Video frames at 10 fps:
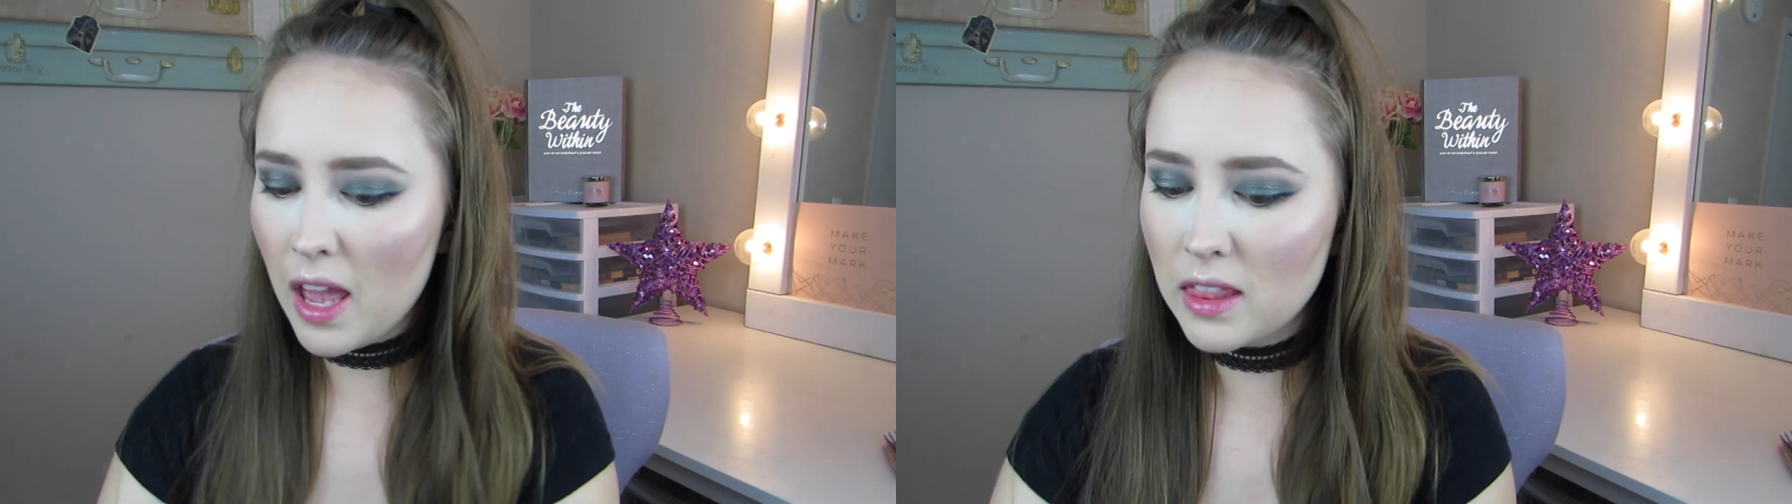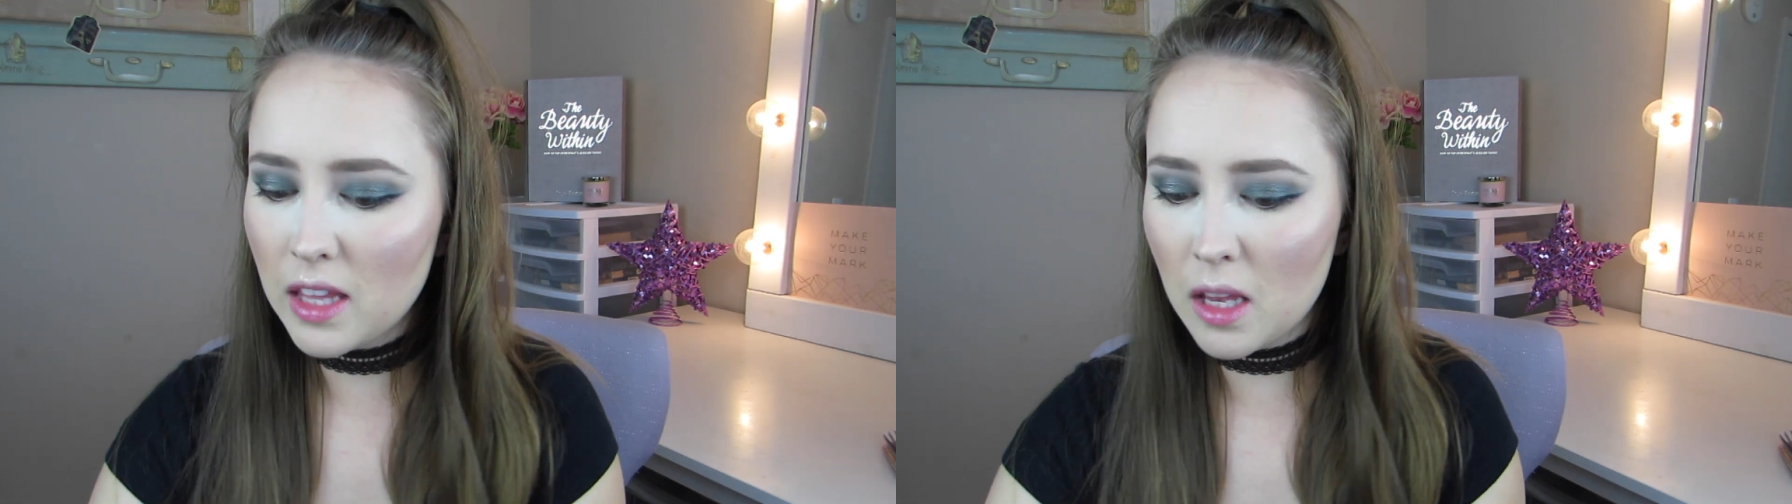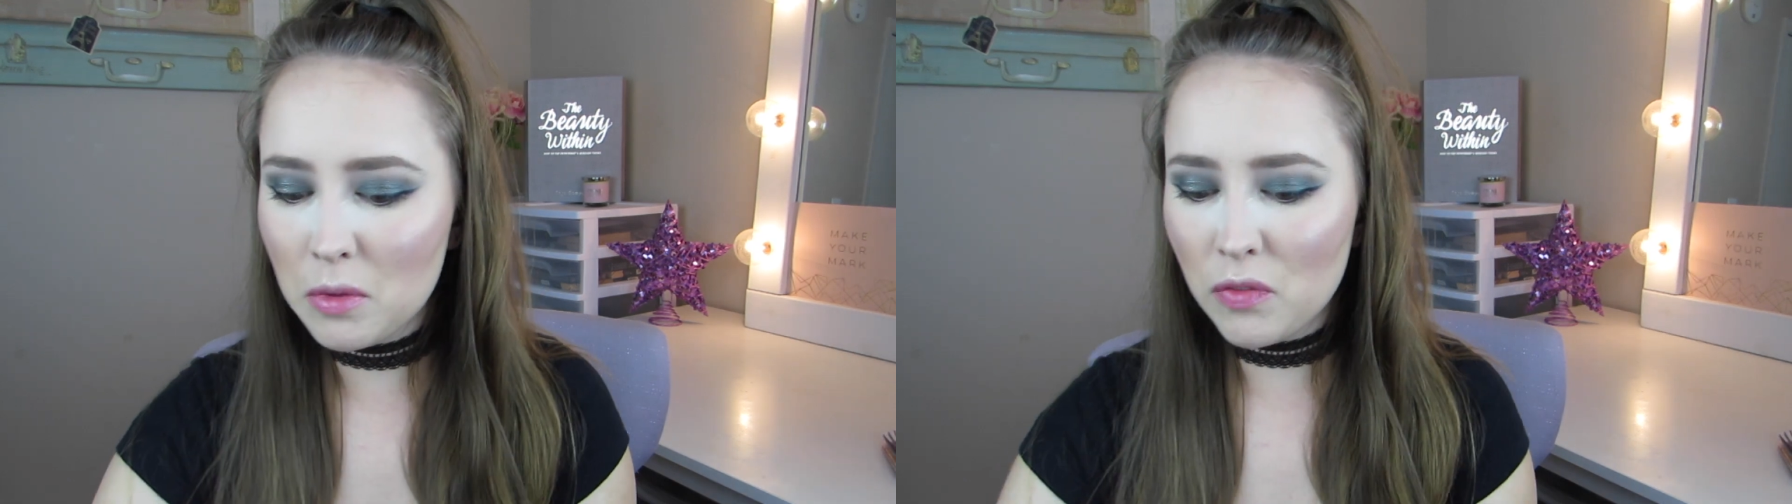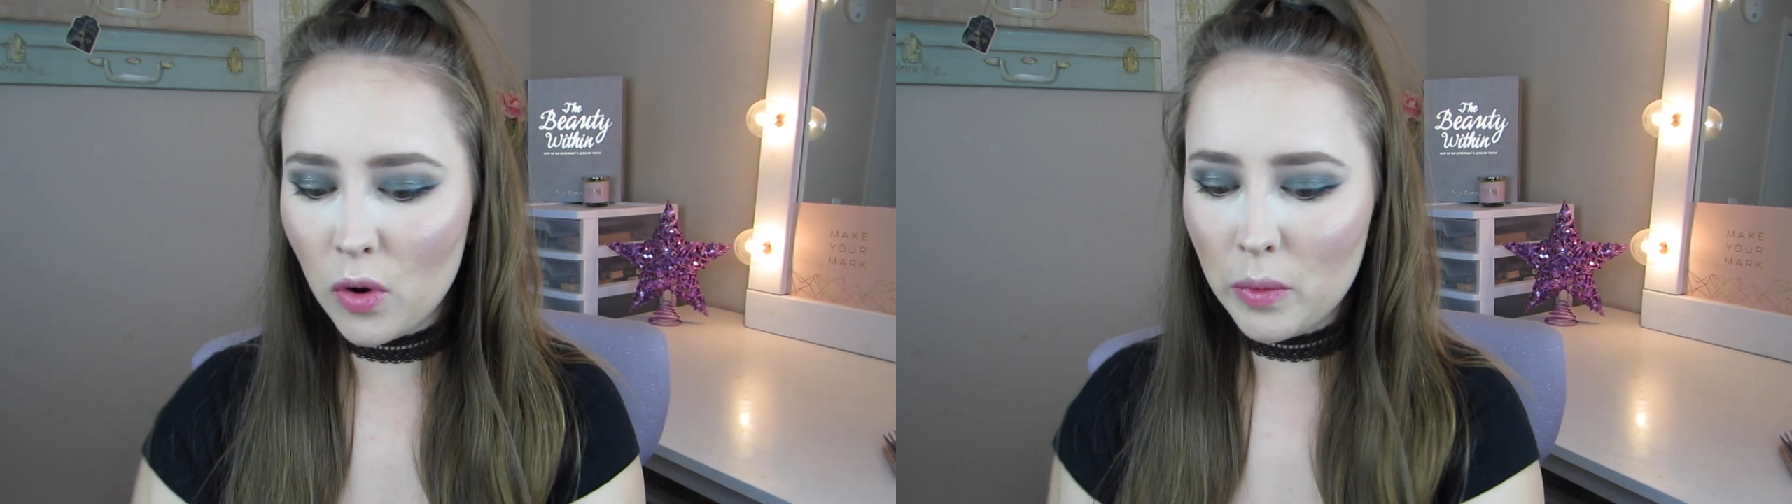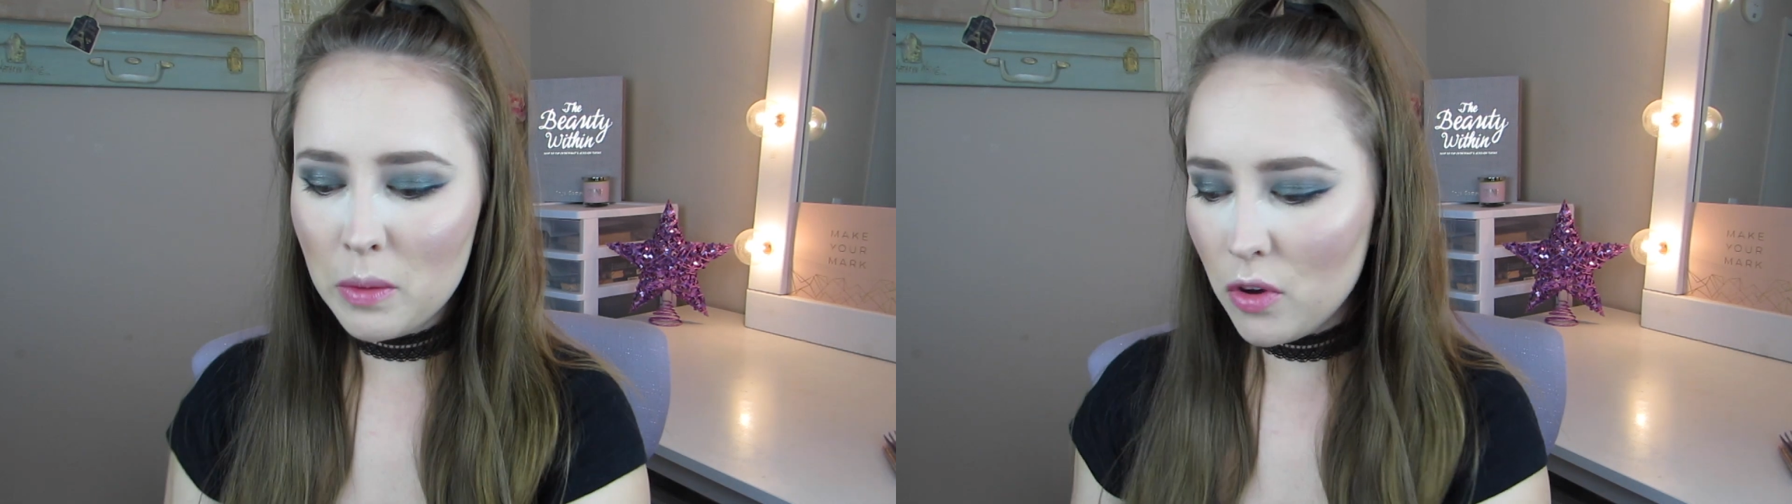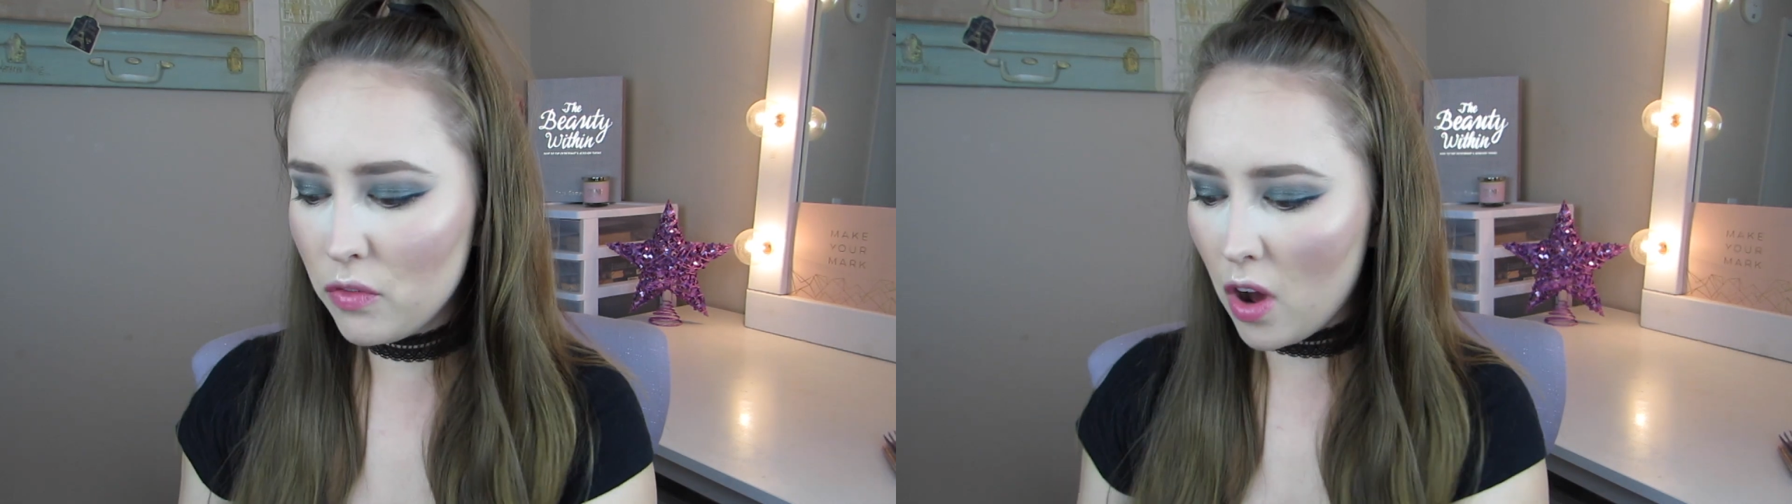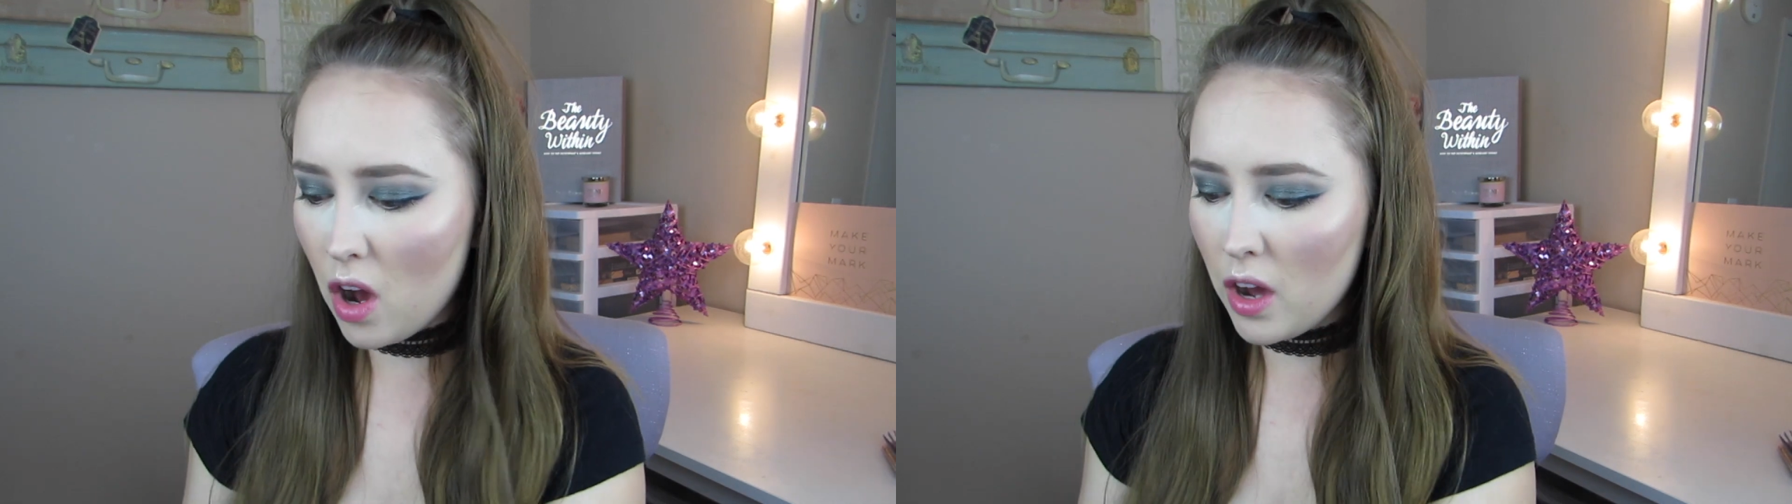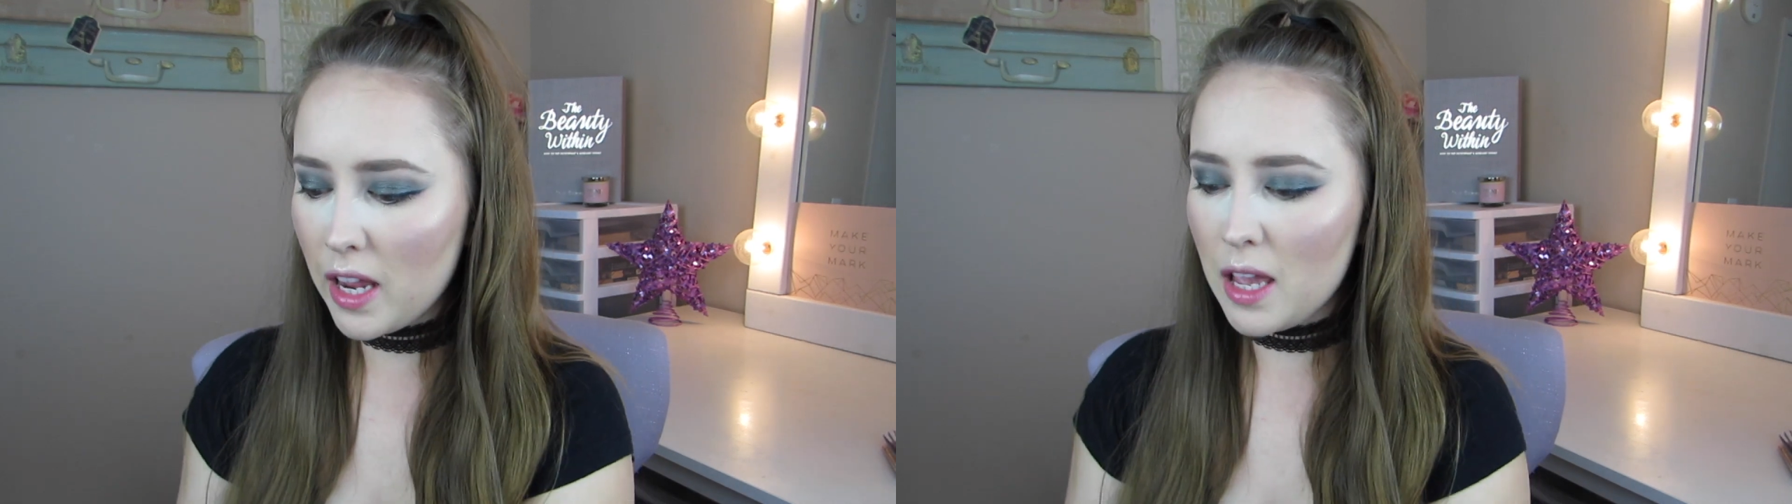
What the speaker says: And then before we move on,